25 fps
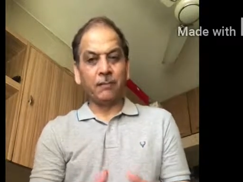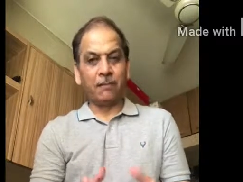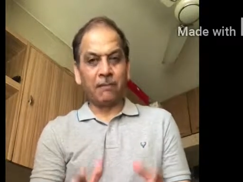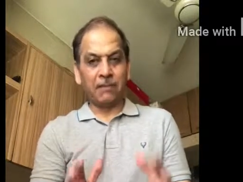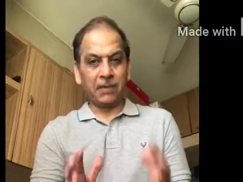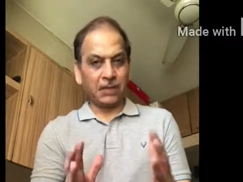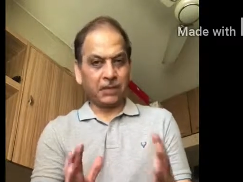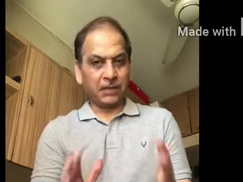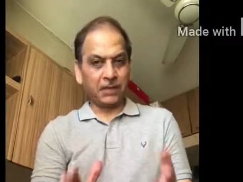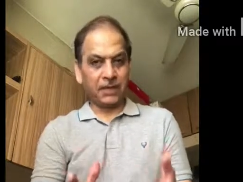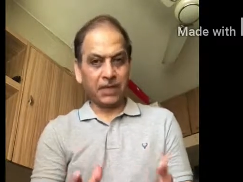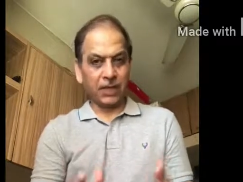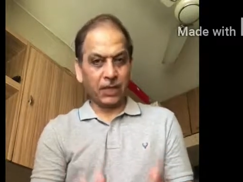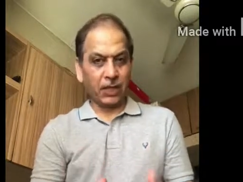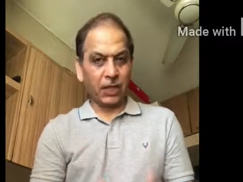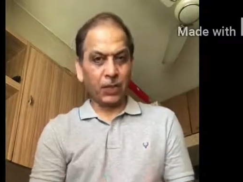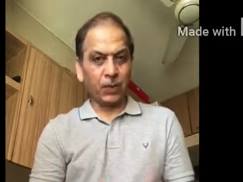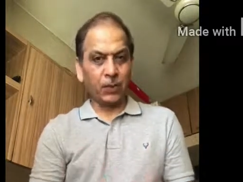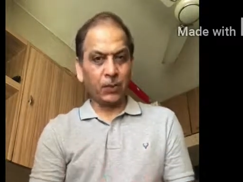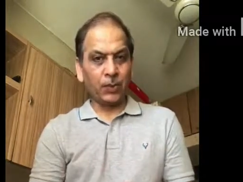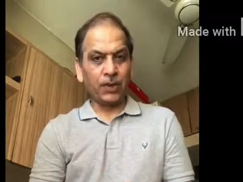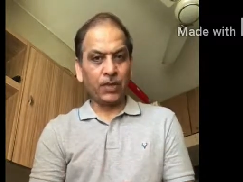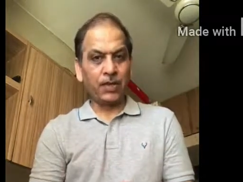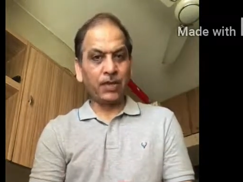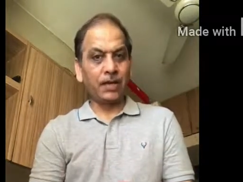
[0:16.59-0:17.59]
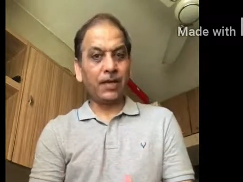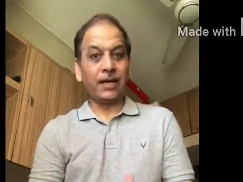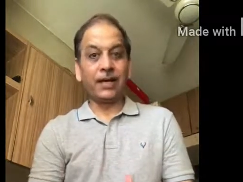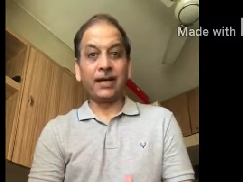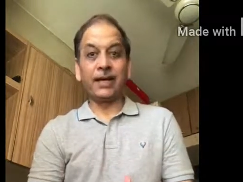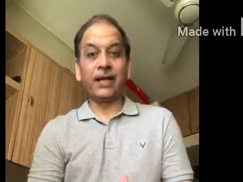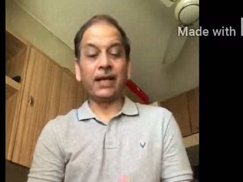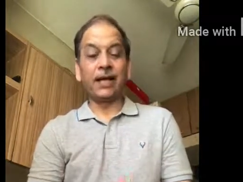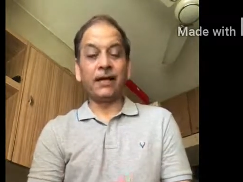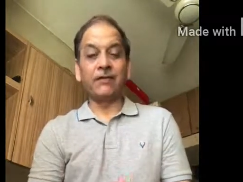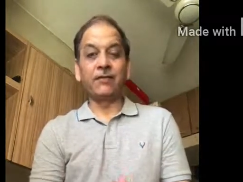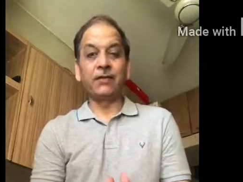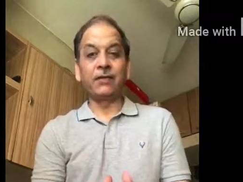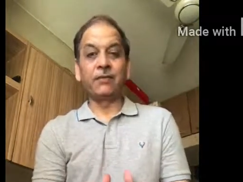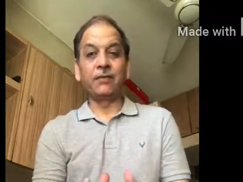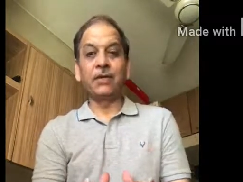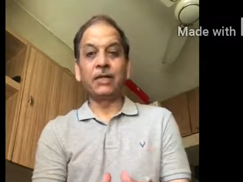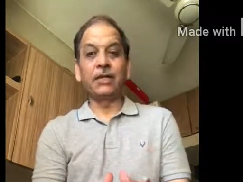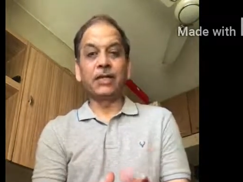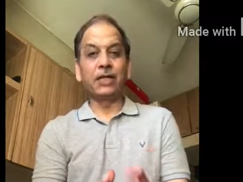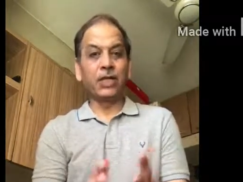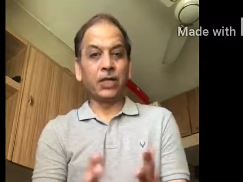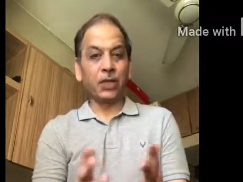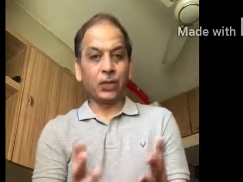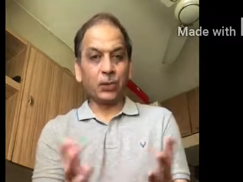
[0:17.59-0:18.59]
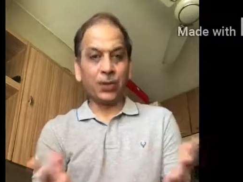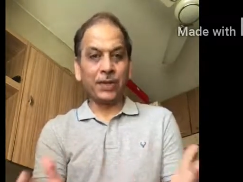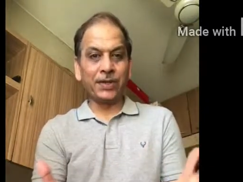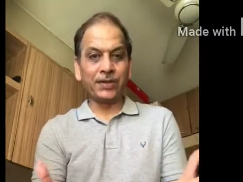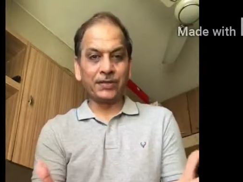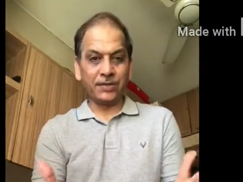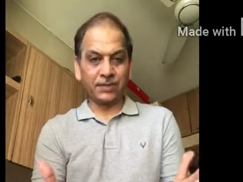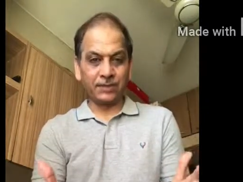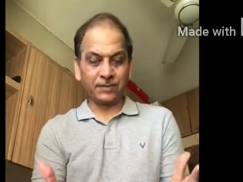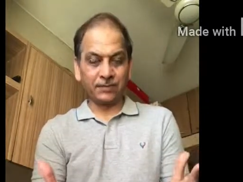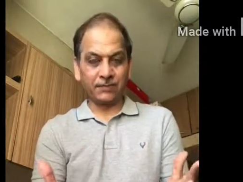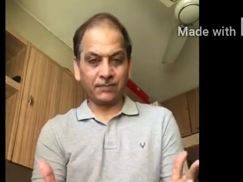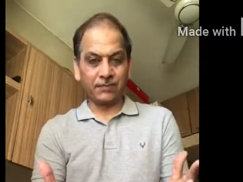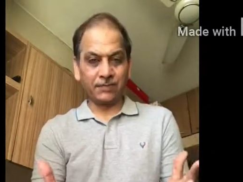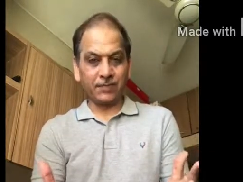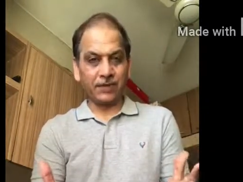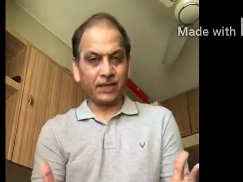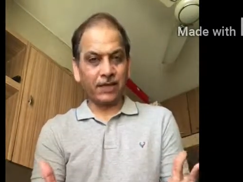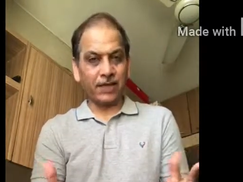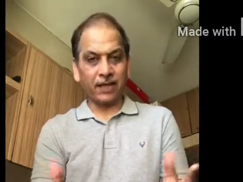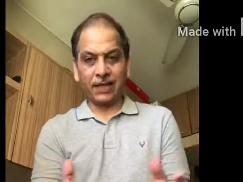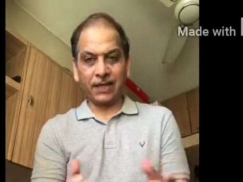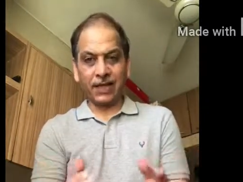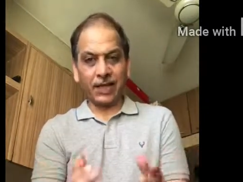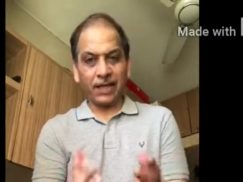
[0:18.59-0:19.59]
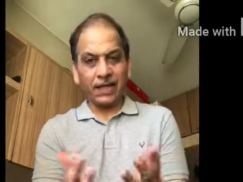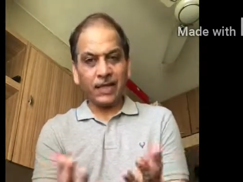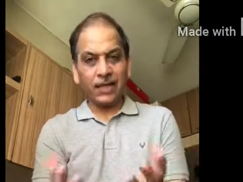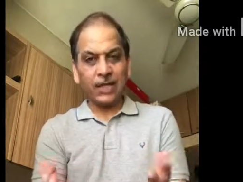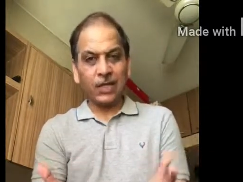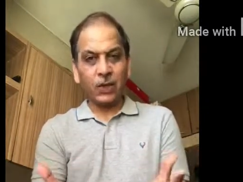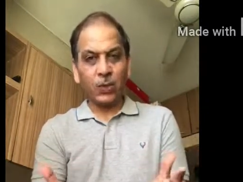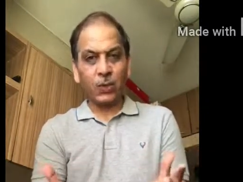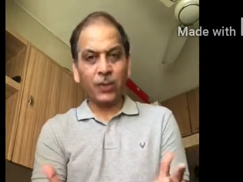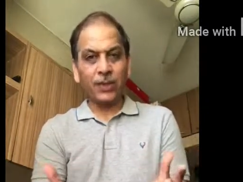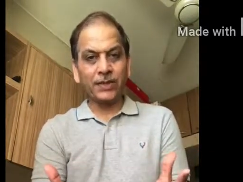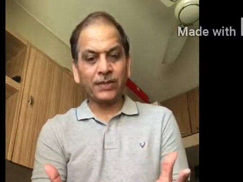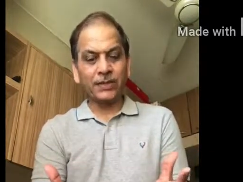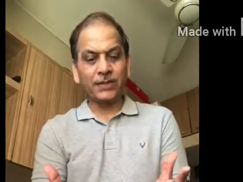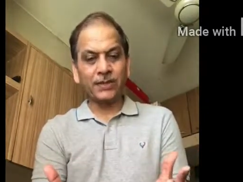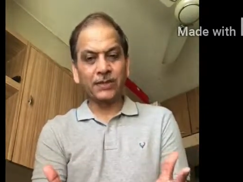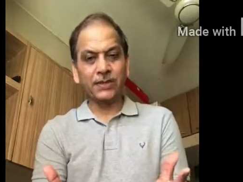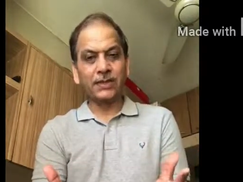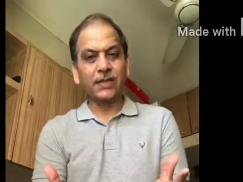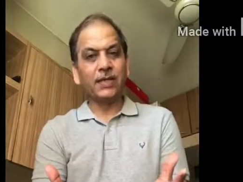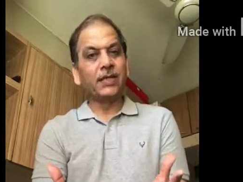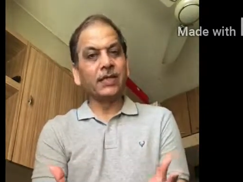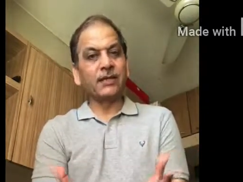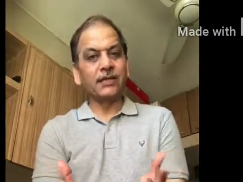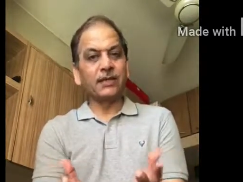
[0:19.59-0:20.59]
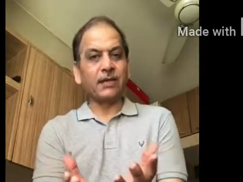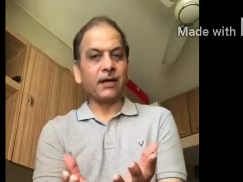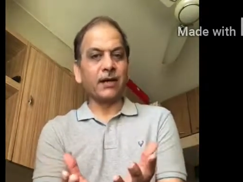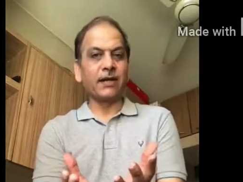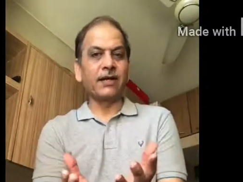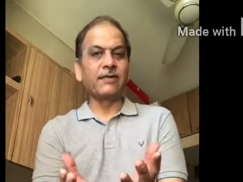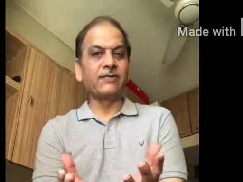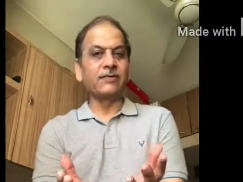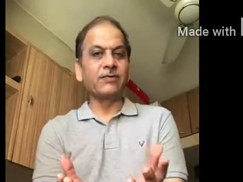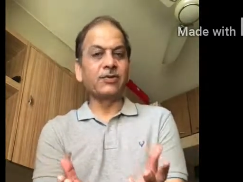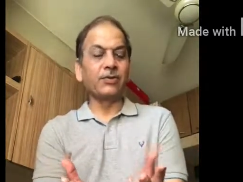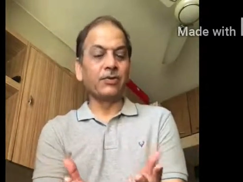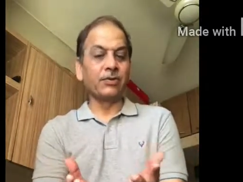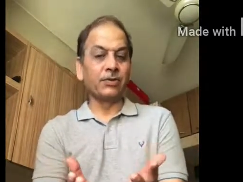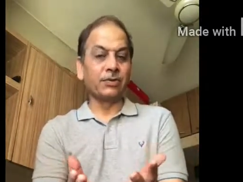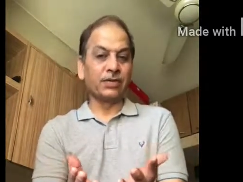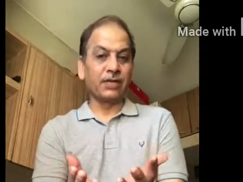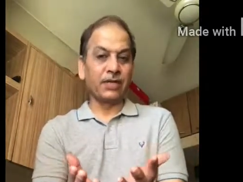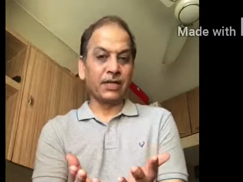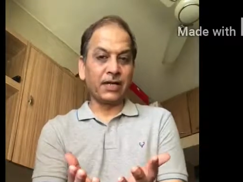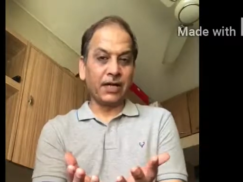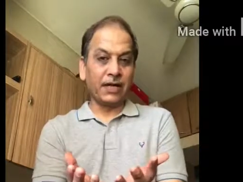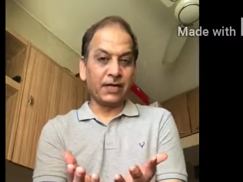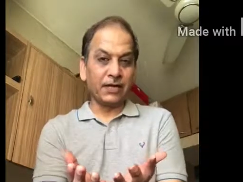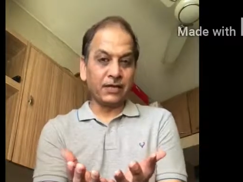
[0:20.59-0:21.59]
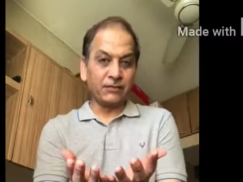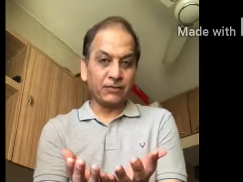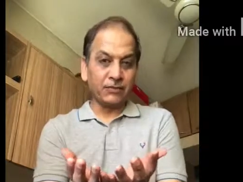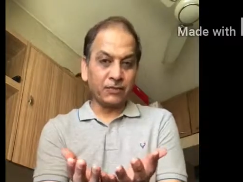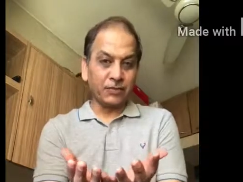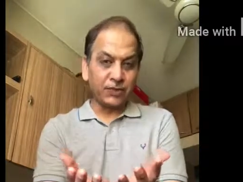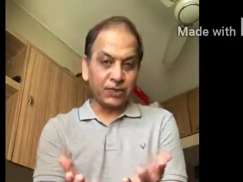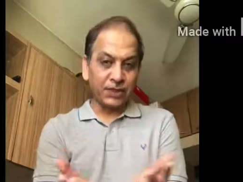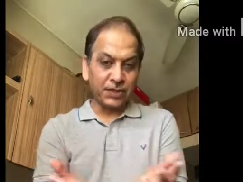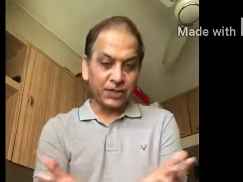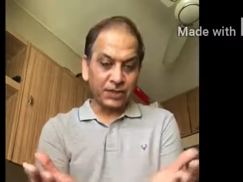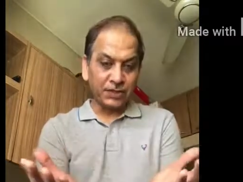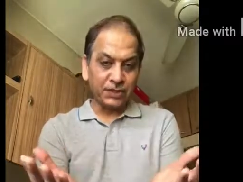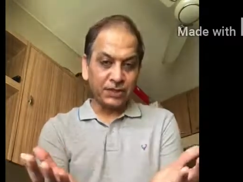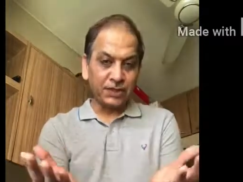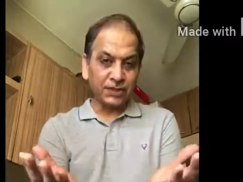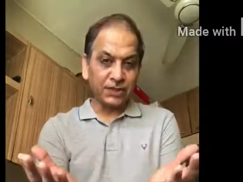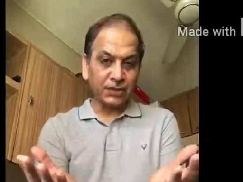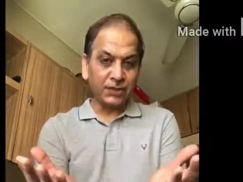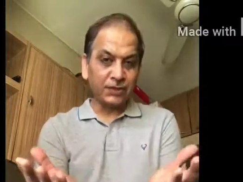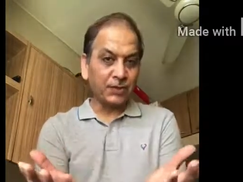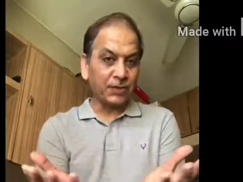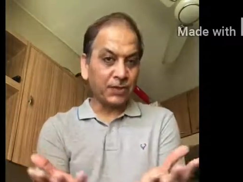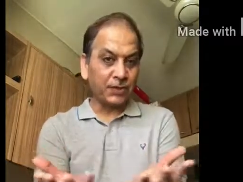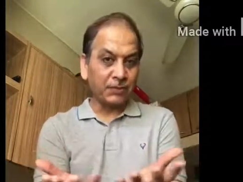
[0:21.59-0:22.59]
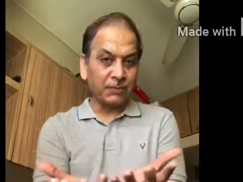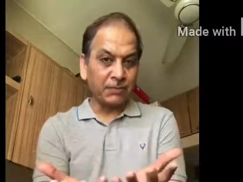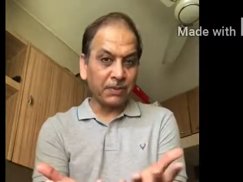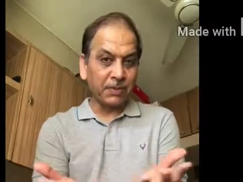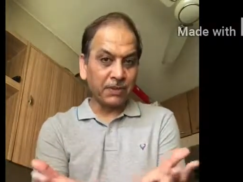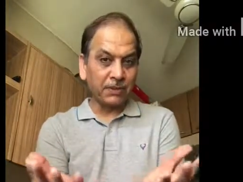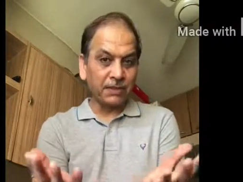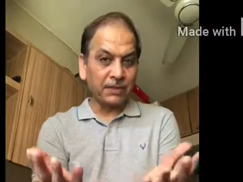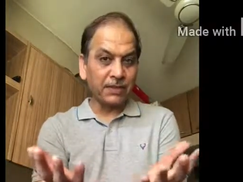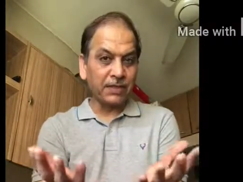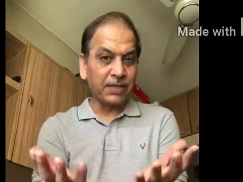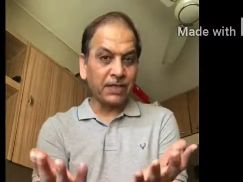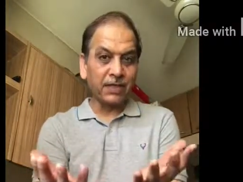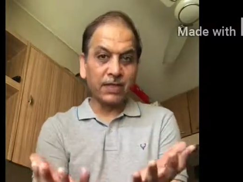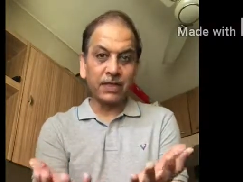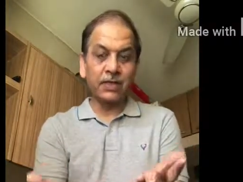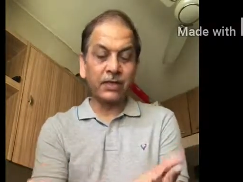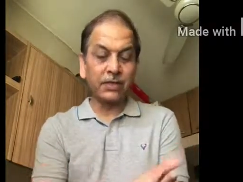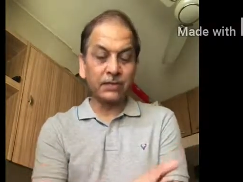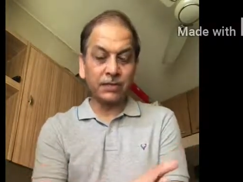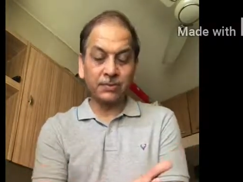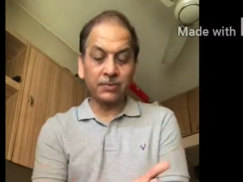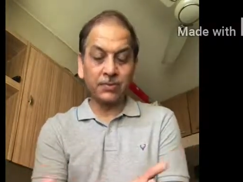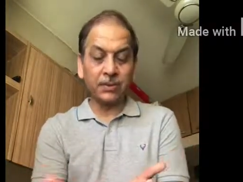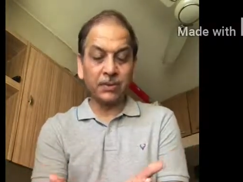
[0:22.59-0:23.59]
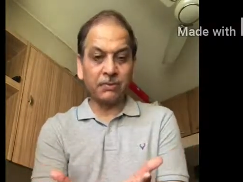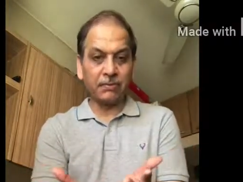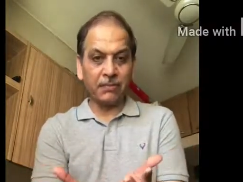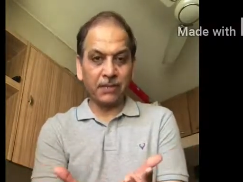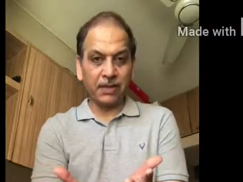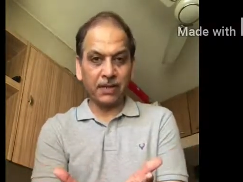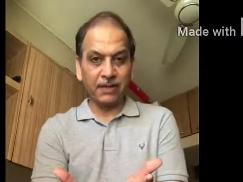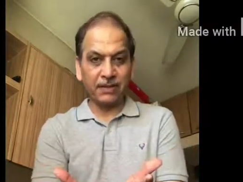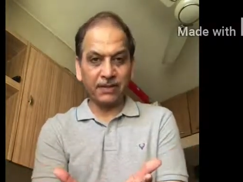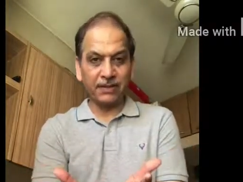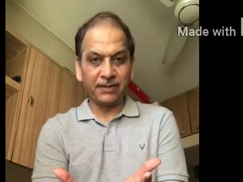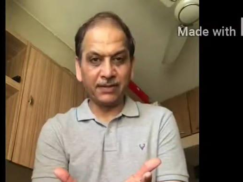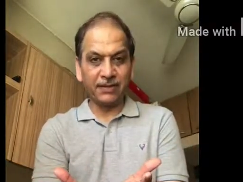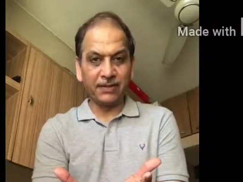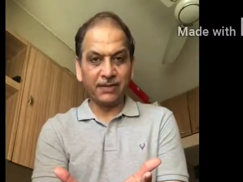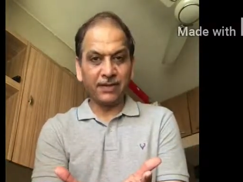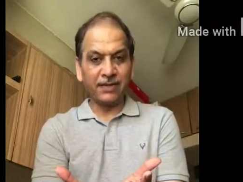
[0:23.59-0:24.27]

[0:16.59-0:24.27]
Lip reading: multilingual and having multi cuisine, and any cuisine thrives on the kind of utensils or a burden in it it's been made.